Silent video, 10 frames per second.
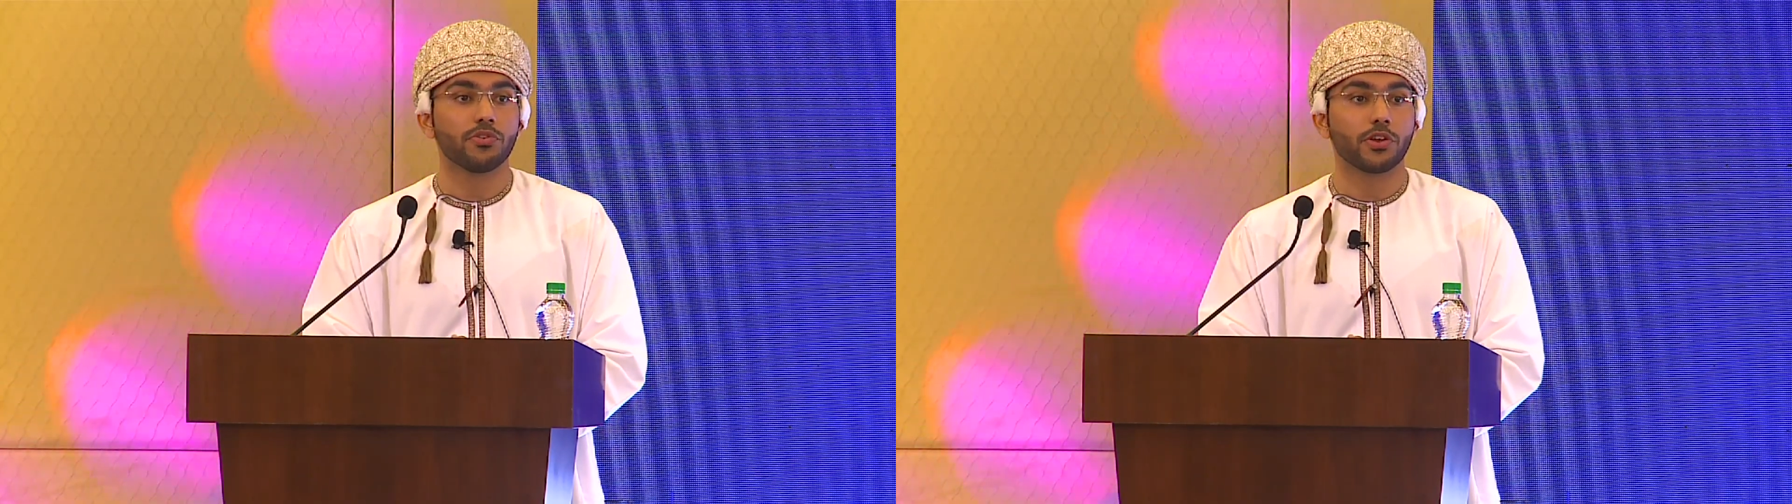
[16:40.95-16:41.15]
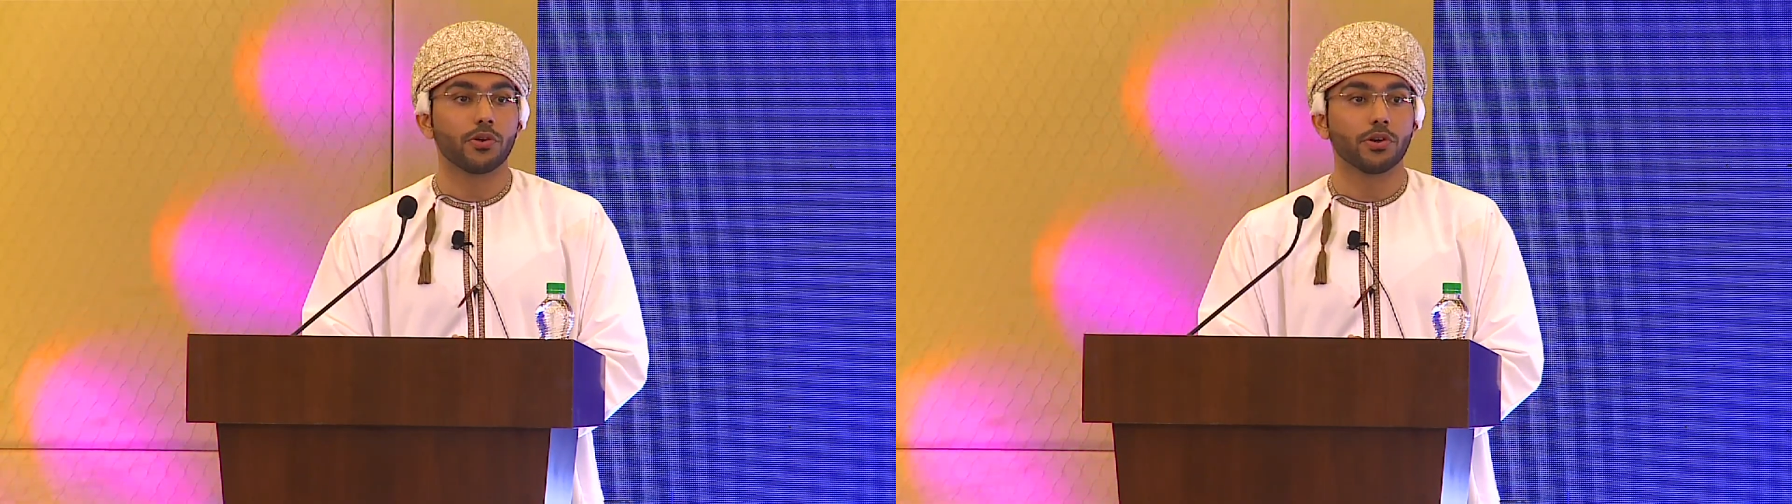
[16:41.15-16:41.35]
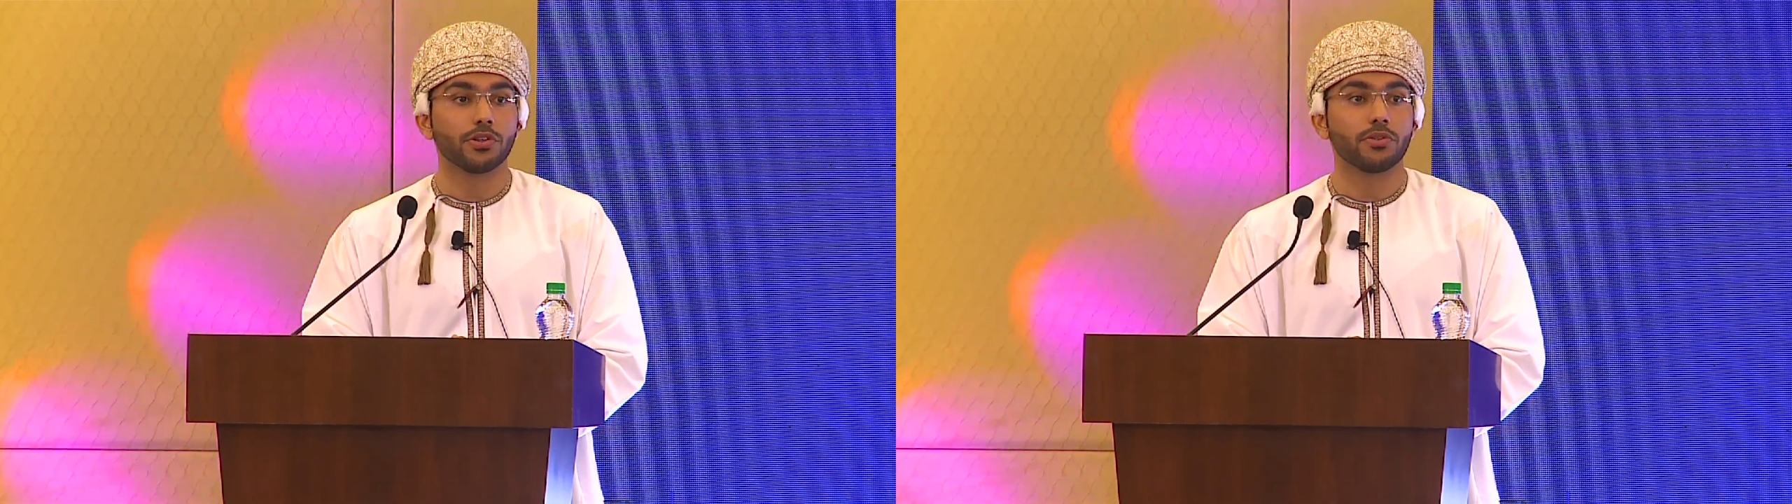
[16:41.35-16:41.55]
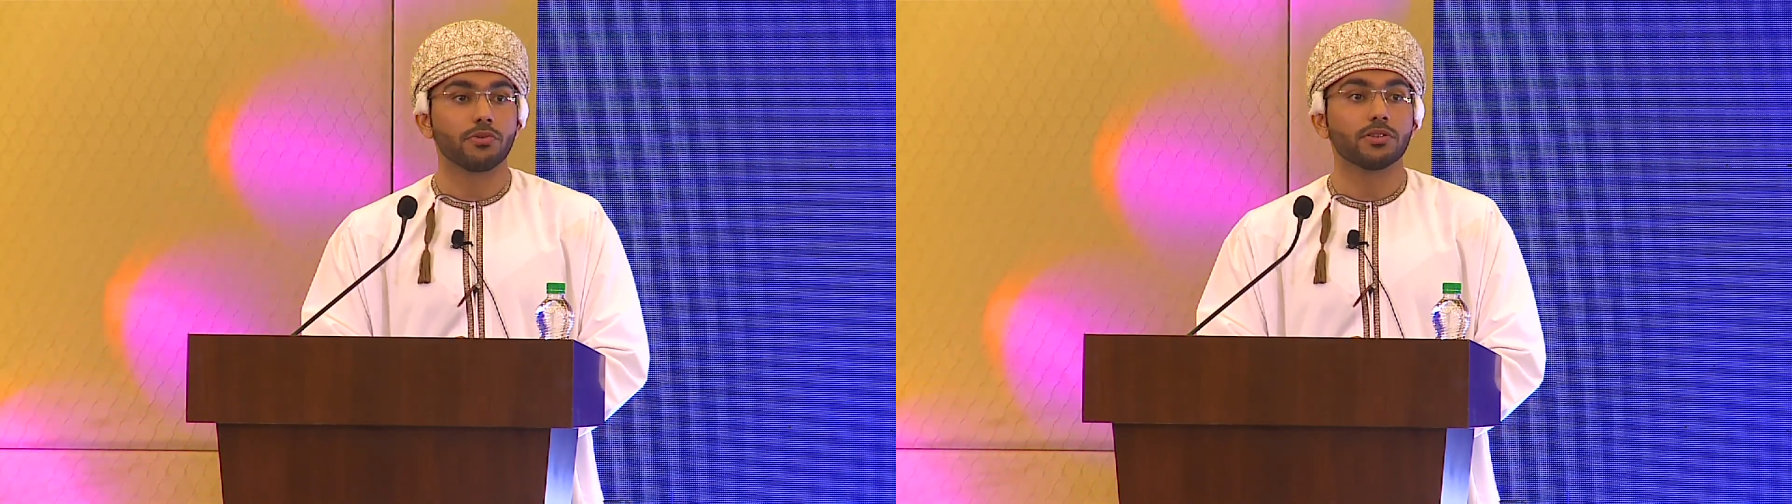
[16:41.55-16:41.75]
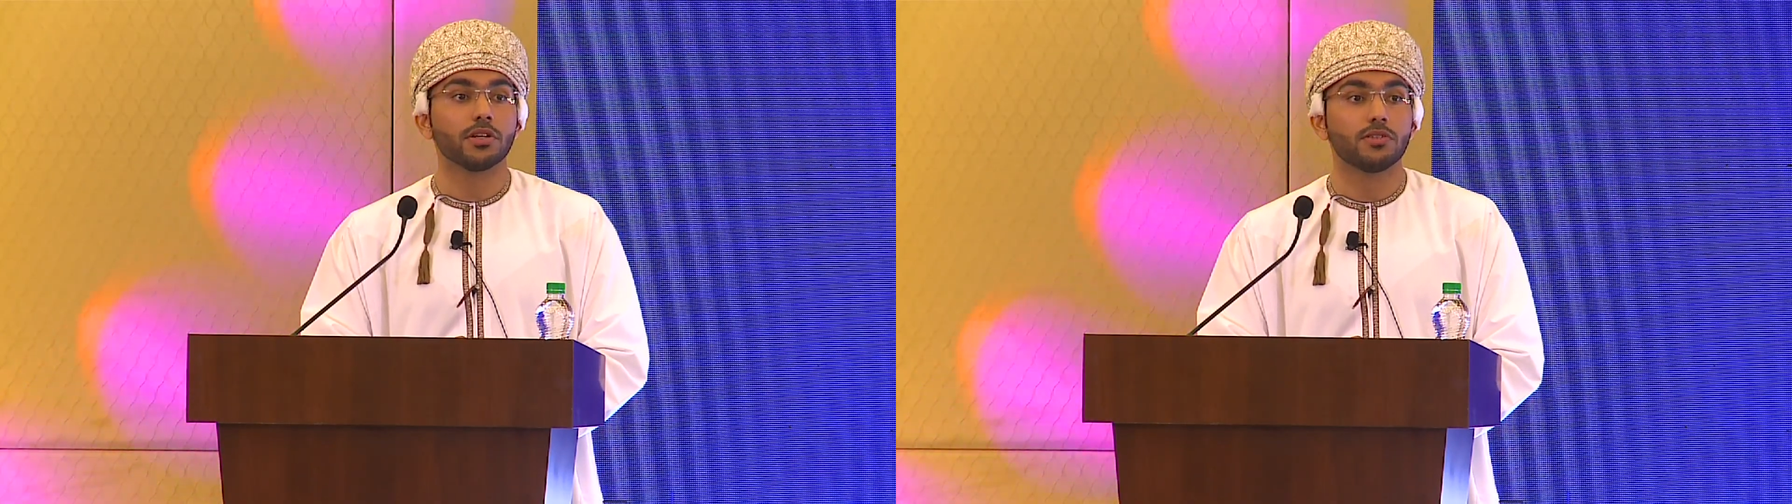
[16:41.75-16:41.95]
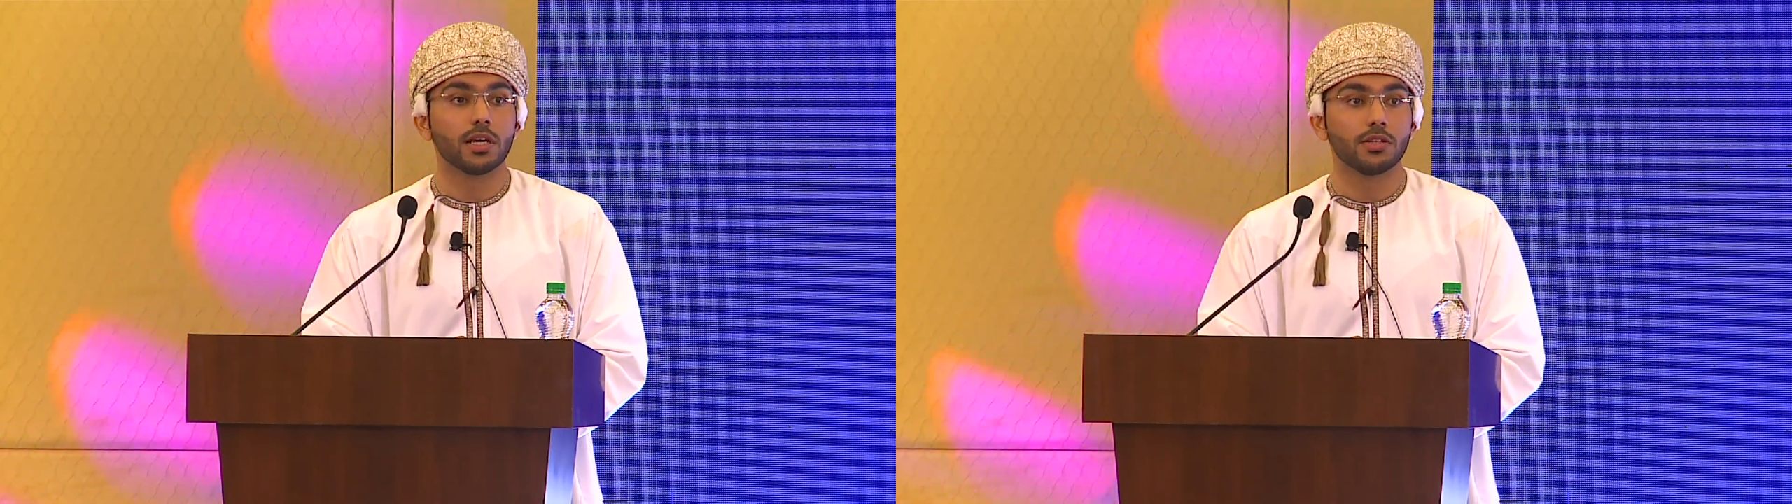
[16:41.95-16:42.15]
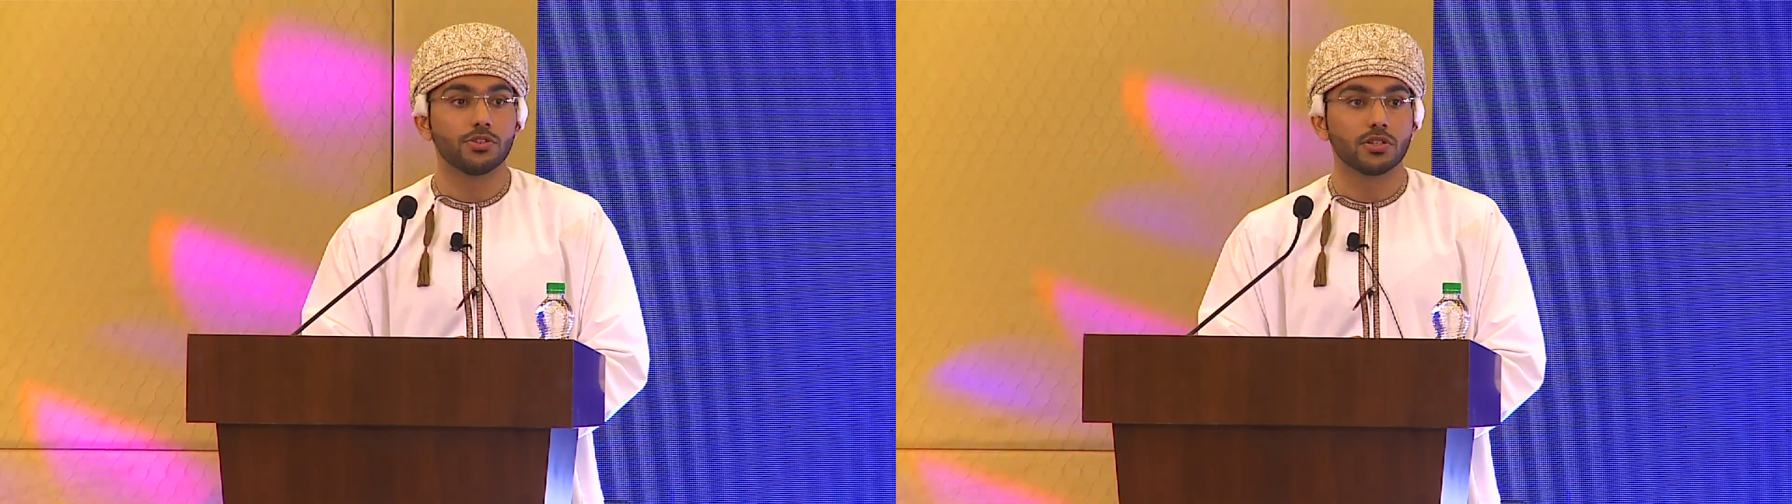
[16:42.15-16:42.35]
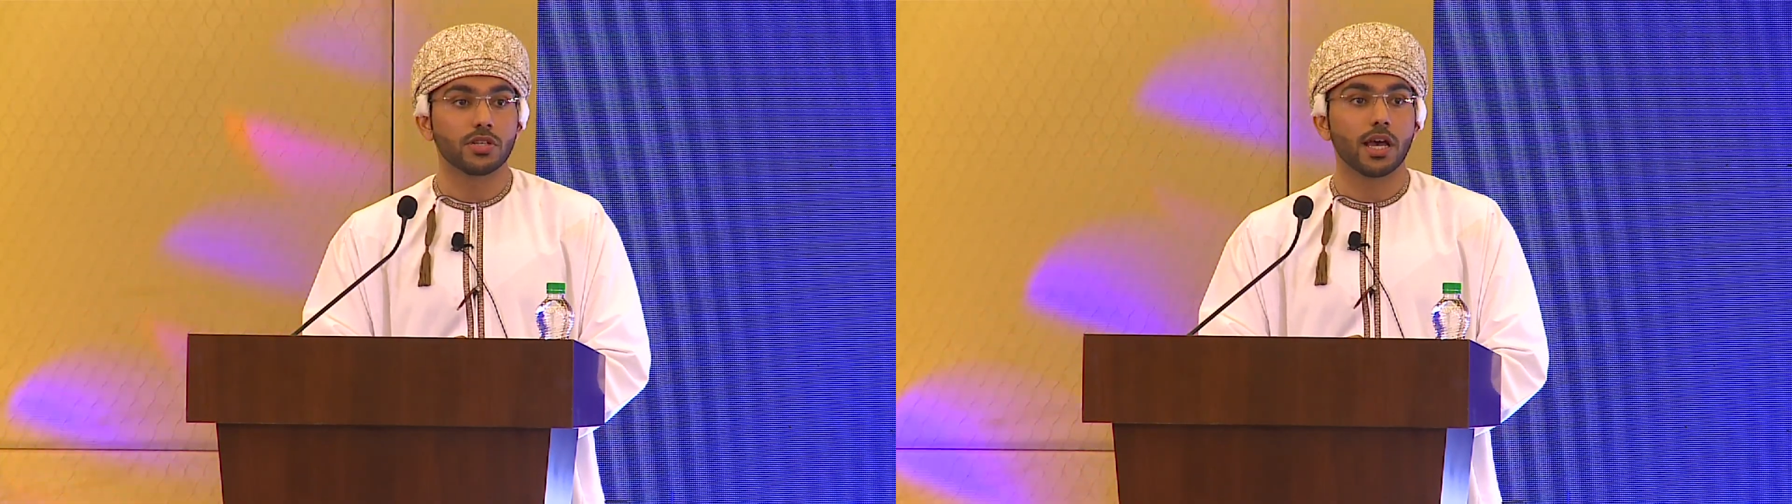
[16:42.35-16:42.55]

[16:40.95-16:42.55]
security threat intelligence